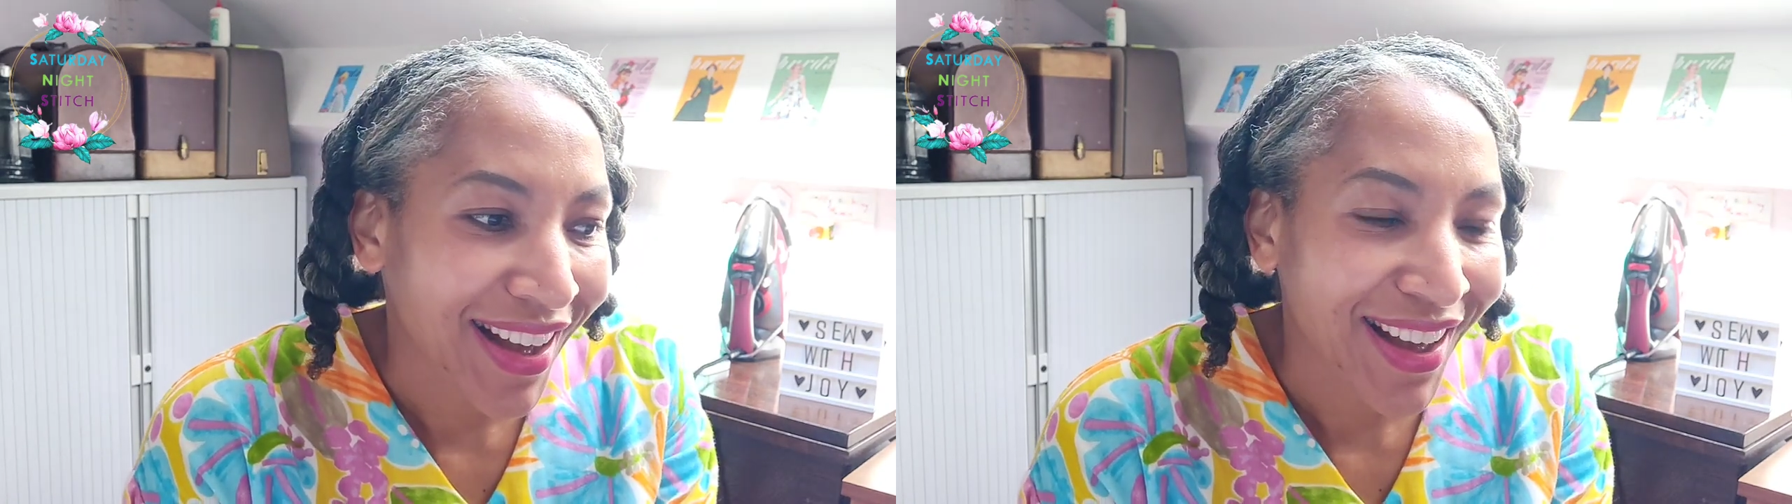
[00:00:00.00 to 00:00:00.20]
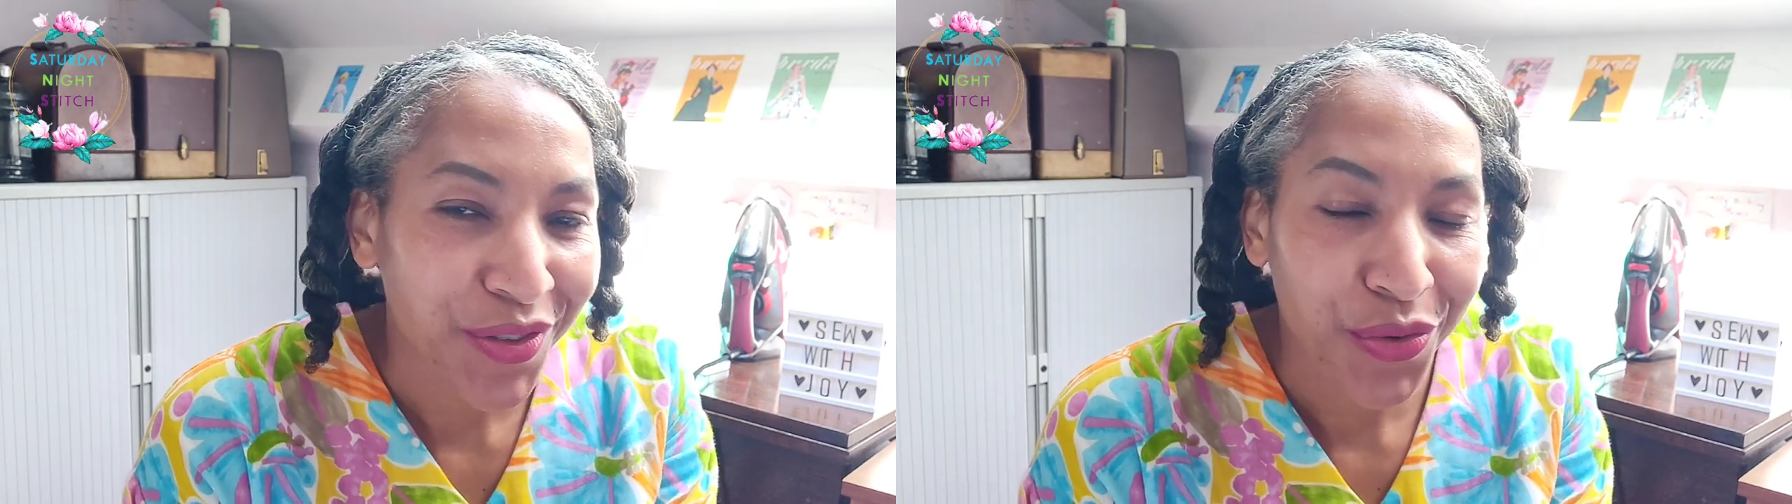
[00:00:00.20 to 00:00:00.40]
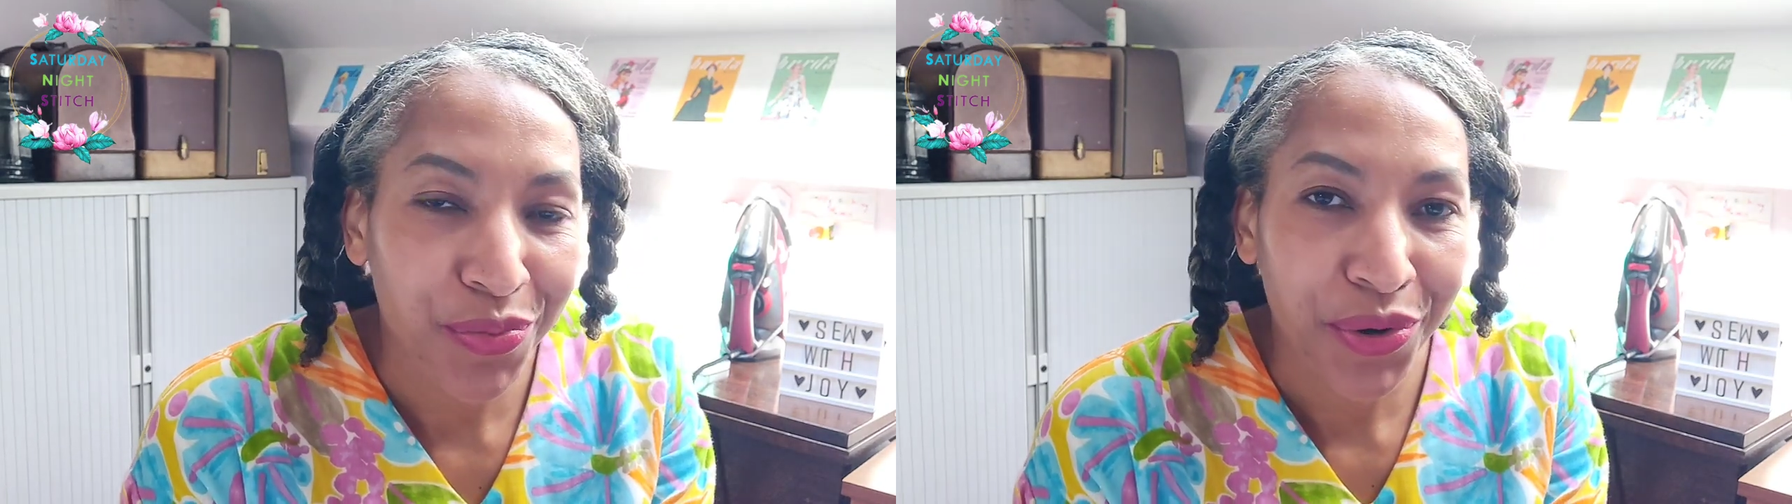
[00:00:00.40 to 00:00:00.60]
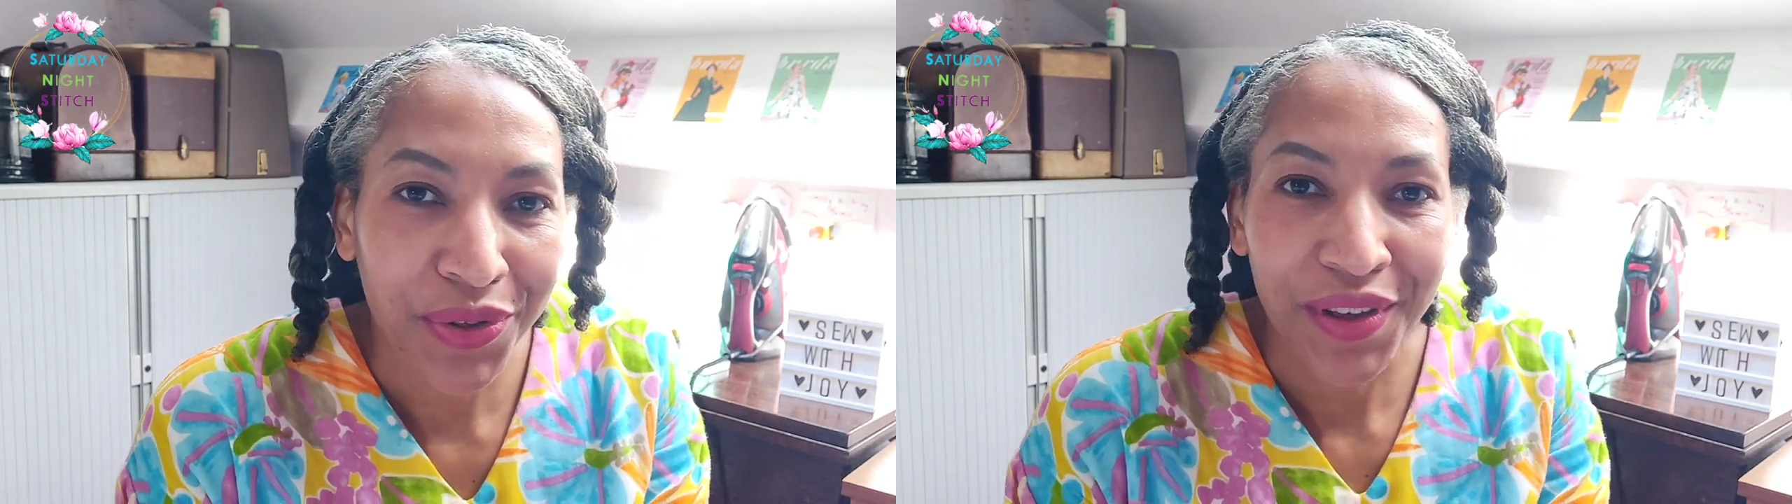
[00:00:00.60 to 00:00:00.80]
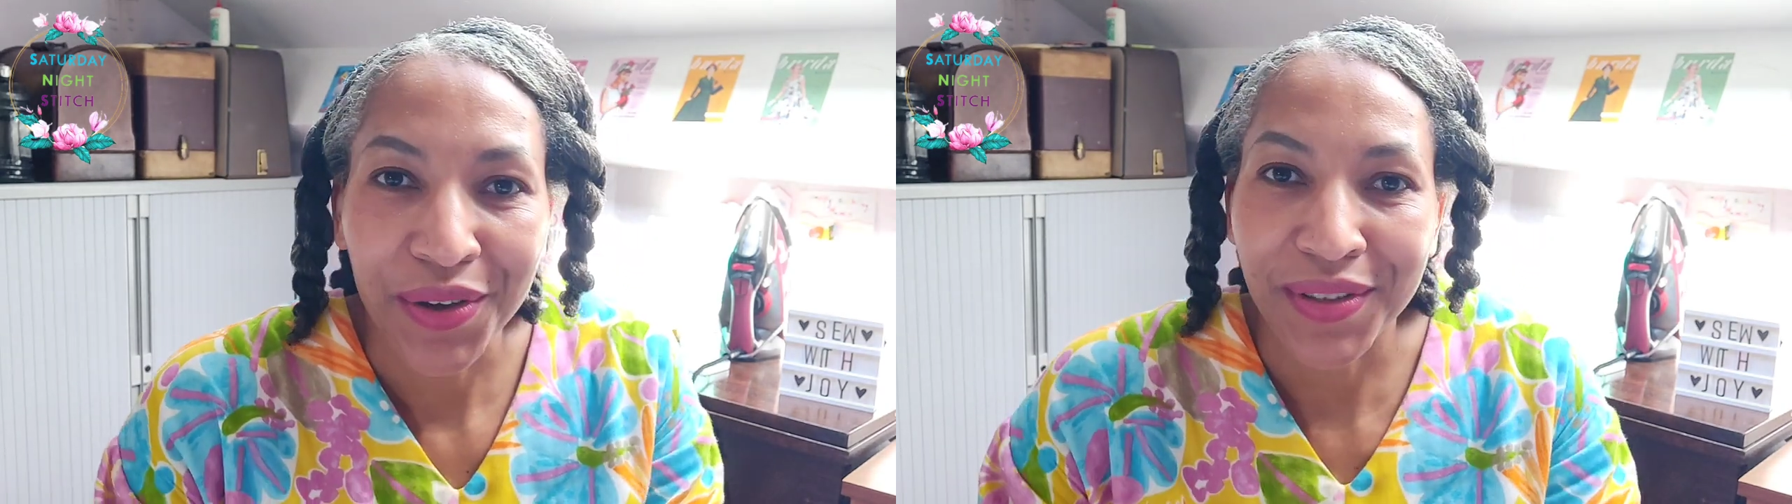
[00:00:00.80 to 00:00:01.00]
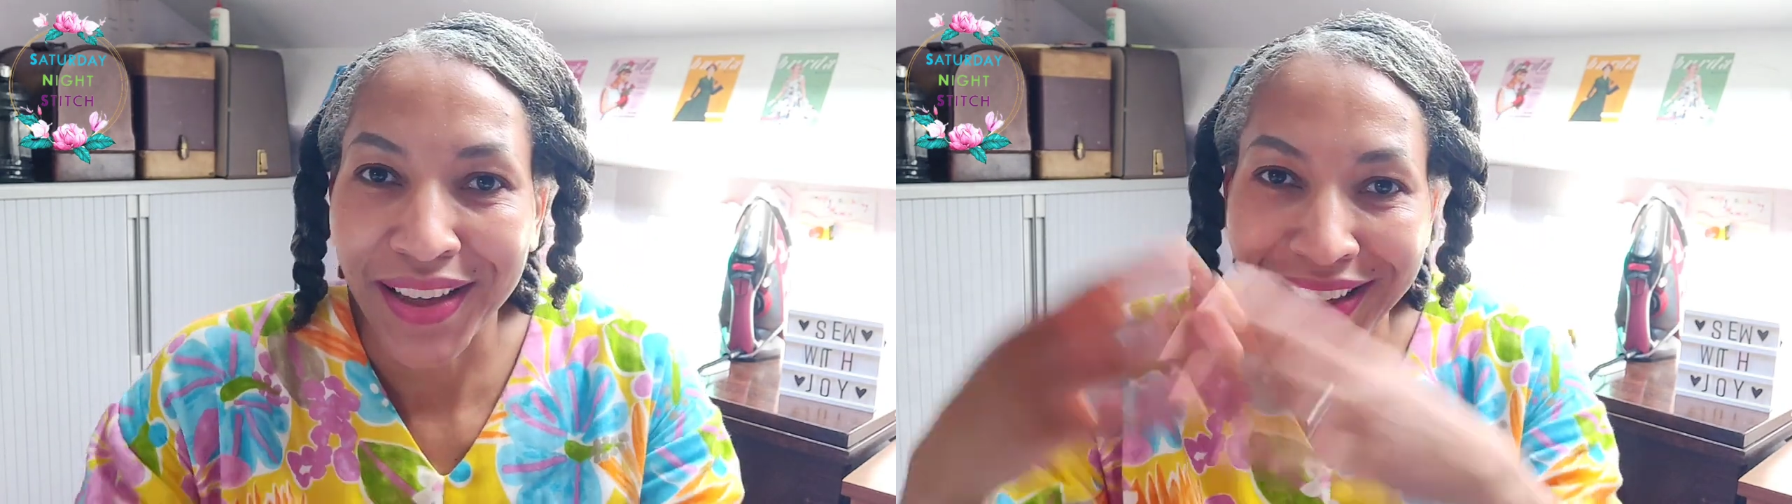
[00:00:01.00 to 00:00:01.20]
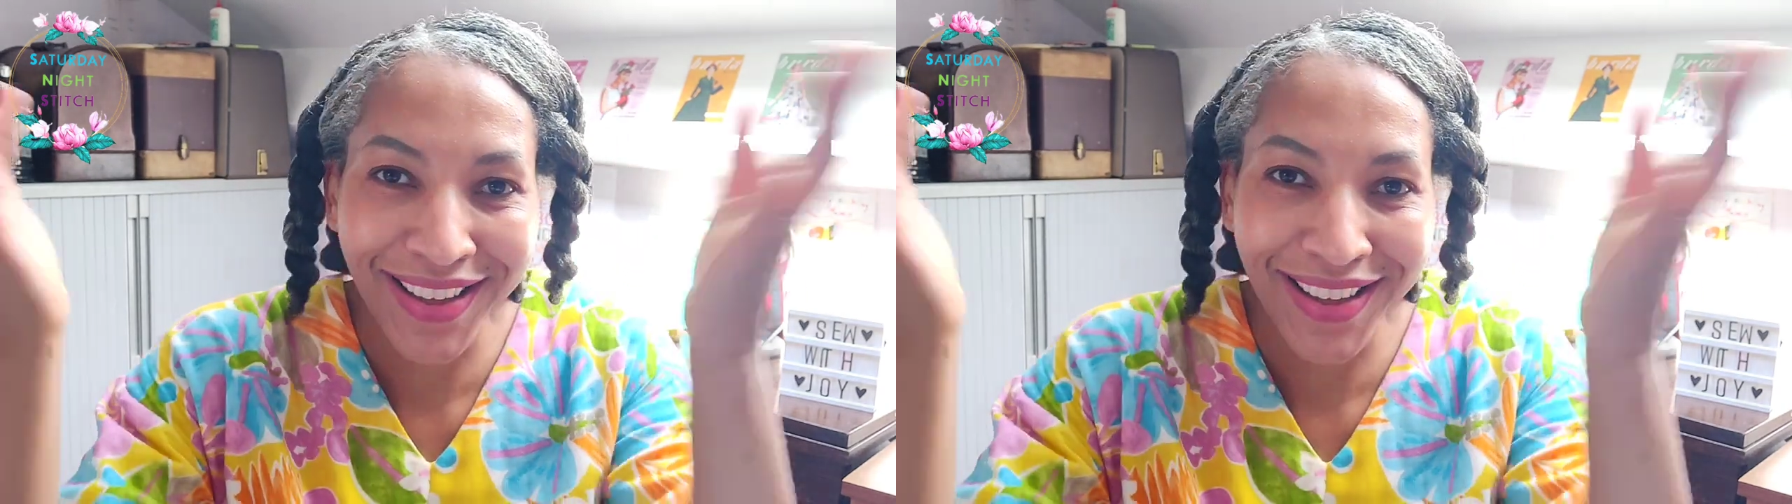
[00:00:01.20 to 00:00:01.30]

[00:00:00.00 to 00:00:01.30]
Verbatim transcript: I do post out